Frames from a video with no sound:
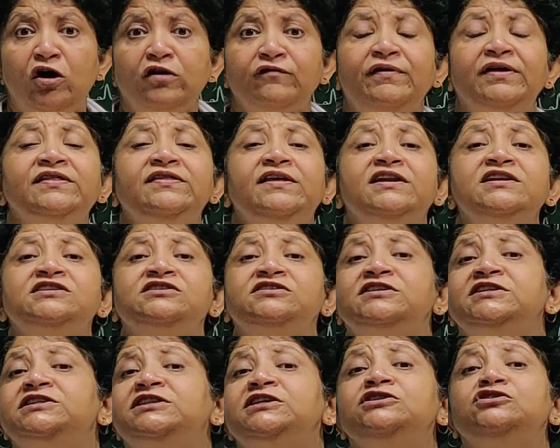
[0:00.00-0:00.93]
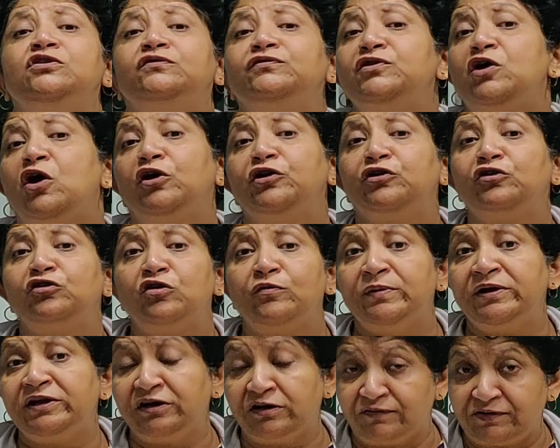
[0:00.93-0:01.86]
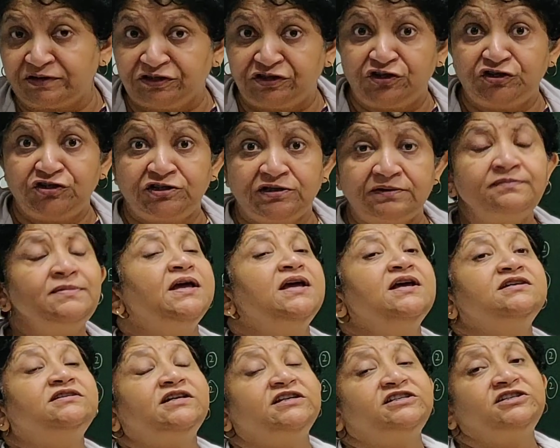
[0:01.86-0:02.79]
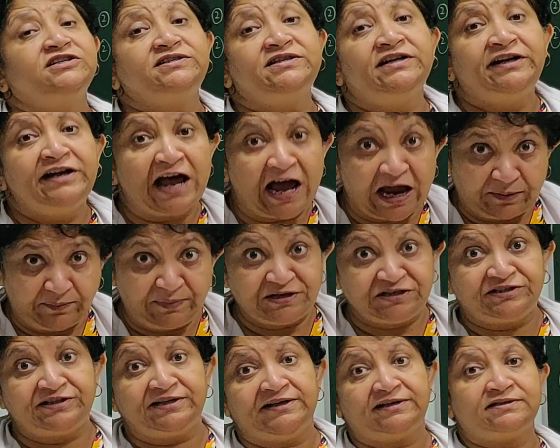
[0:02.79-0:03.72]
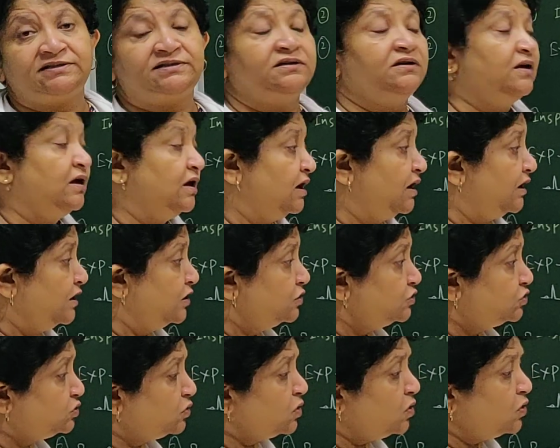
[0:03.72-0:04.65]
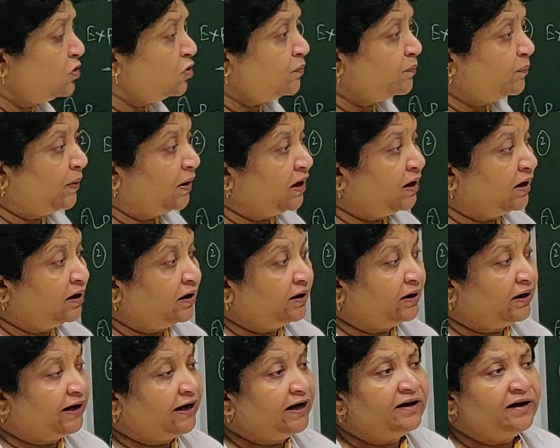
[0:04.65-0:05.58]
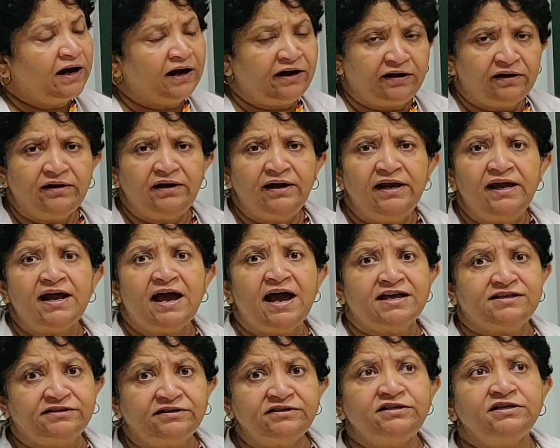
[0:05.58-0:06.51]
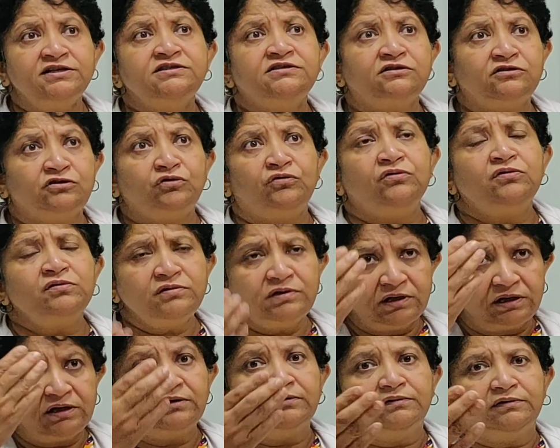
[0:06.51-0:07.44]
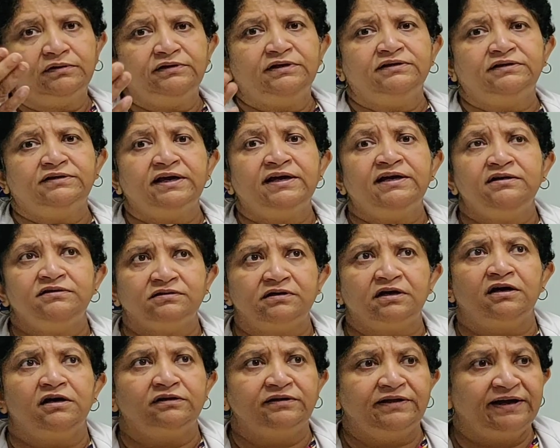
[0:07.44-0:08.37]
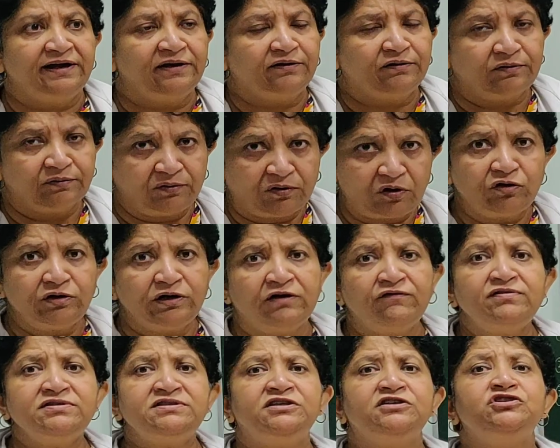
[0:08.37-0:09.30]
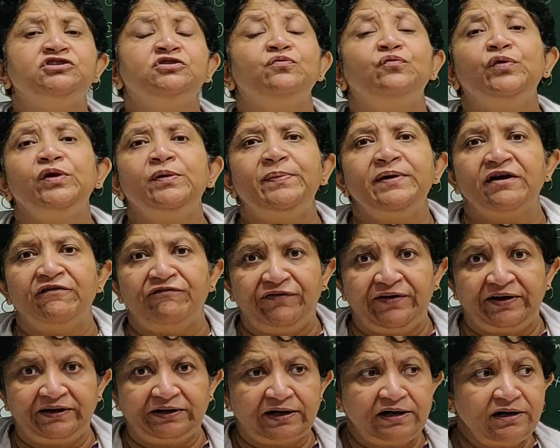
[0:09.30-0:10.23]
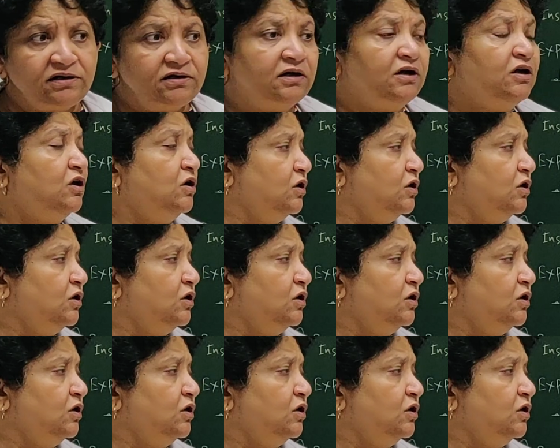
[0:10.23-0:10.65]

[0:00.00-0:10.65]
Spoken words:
or when there is disease of the autonomic nervous system, such as in diabetics. So in elderly, as it is, you know, the nervous system will be affected.